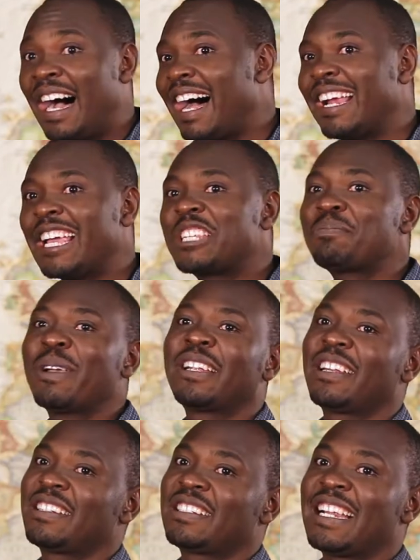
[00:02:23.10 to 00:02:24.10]

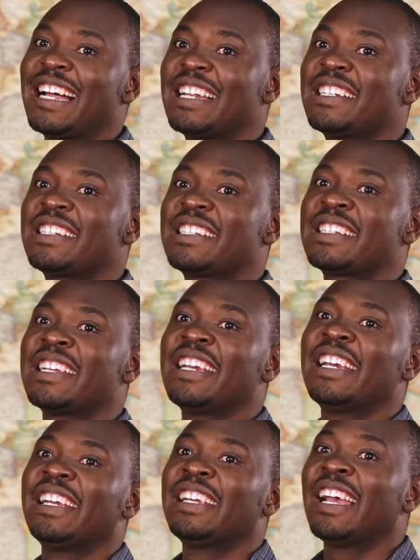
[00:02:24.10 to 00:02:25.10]
Unexpected turns
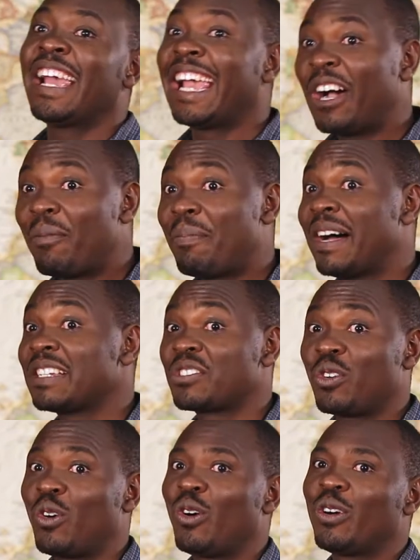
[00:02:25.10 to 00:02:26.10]
help us
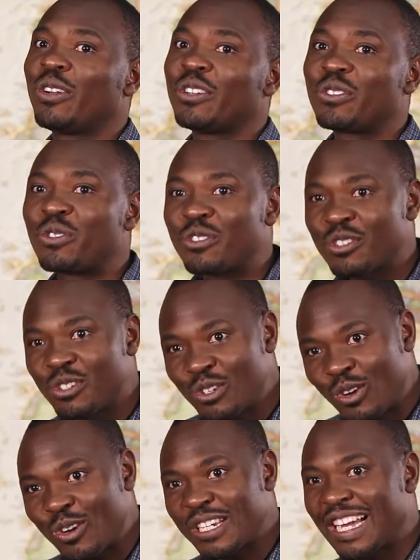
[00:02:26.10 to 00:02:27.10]
all to
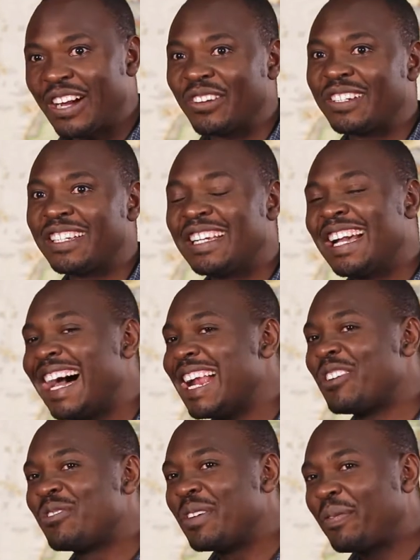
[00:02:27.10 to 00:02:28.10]
slow down
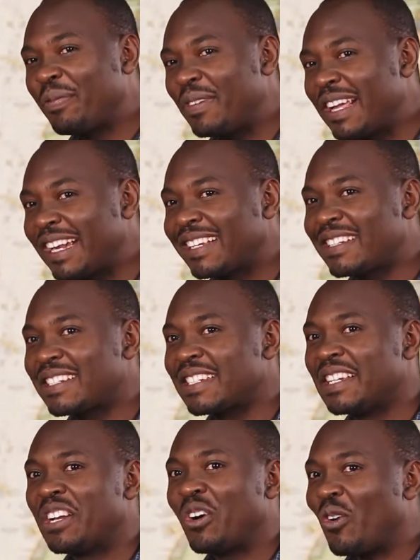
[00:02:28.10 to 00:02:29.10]
and reflect
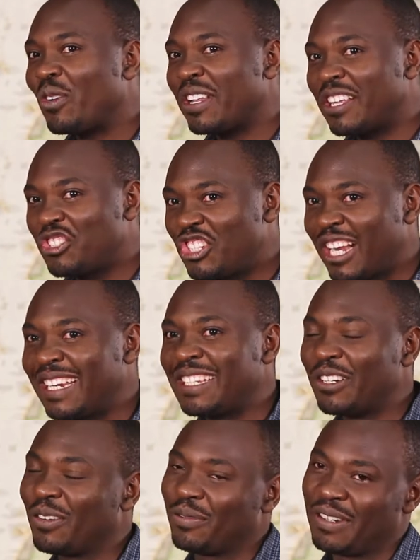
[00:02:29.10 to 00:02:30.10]
on the
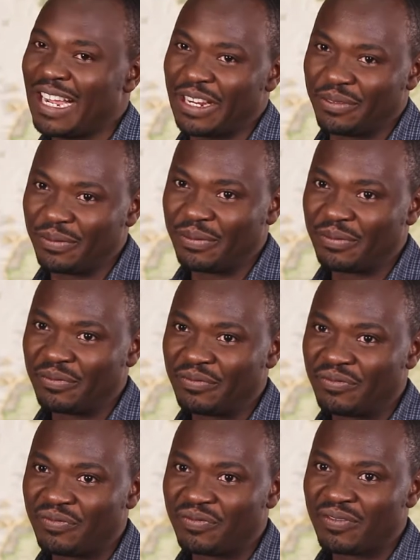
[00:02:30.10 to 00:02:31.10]
journey of life.
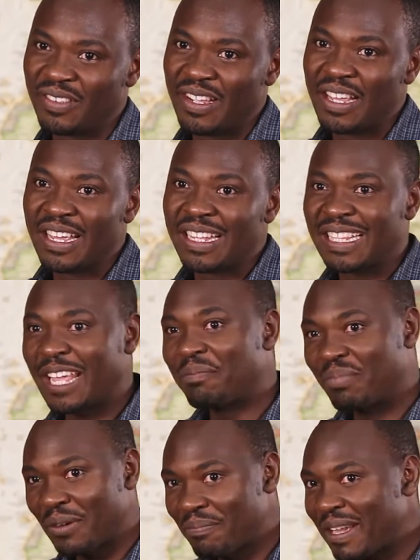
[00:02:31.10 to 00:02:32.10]
They
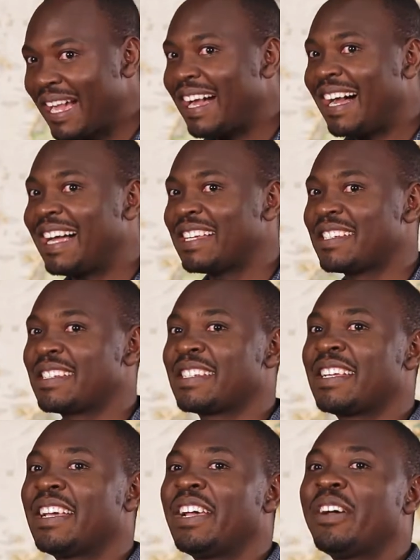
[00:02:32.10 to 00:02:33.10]
prepare us
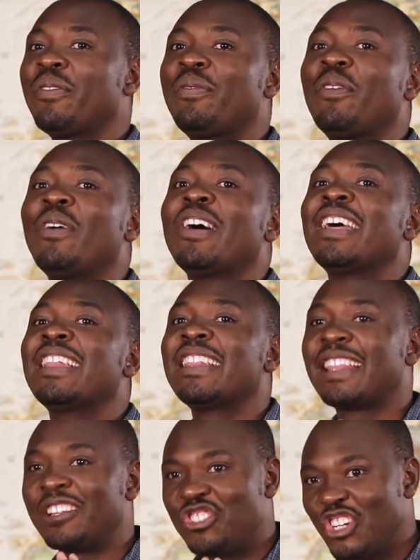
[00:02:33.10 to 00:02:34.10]
for
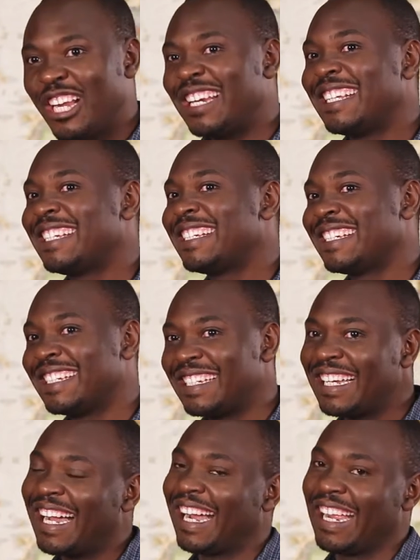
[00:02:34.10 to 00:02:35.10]
the journey
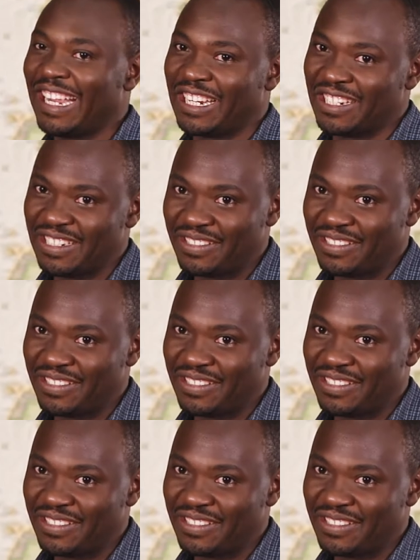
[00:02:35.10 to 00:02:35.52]
ahead.